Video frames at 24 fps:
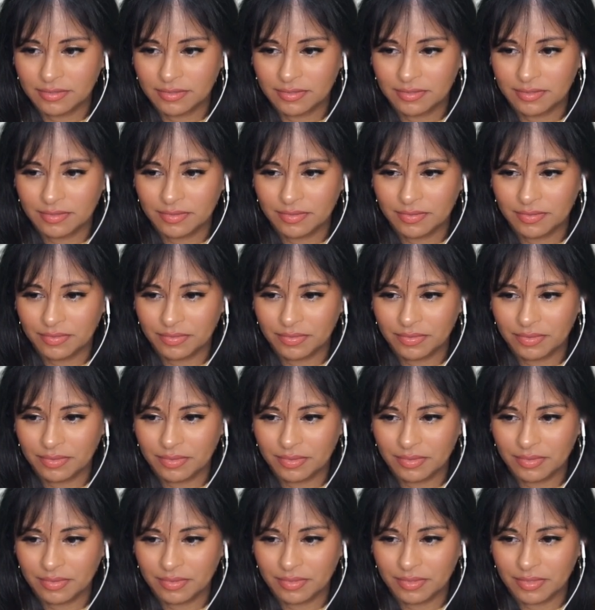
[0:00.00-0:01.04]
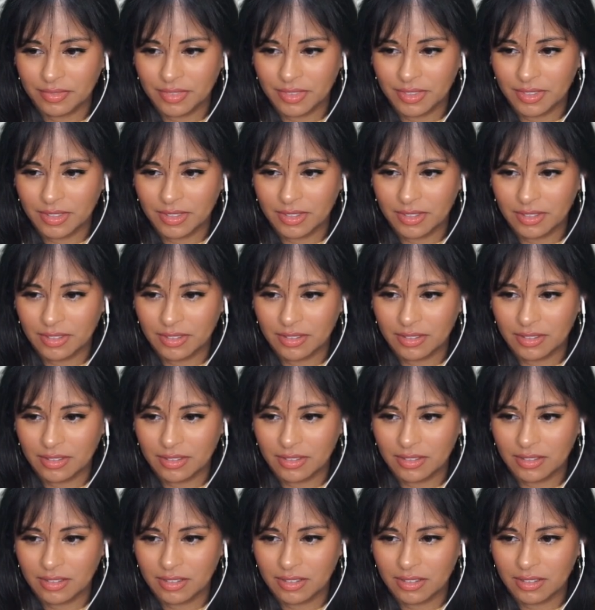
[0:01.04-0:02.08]

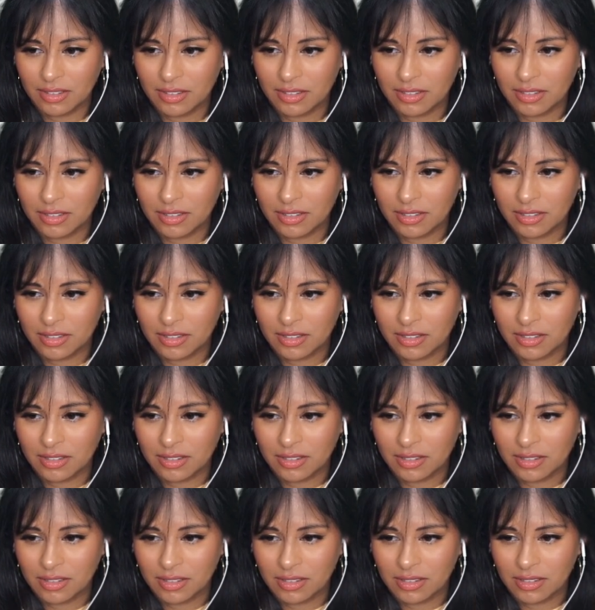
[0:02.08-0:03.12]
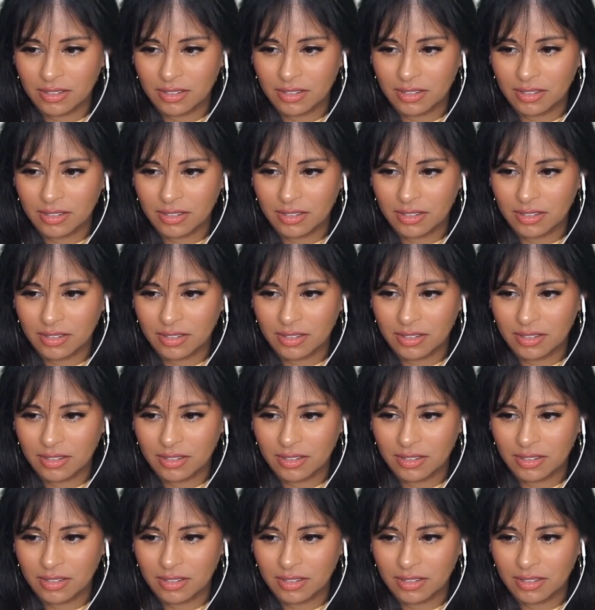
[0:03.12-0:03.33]
(no one is talking)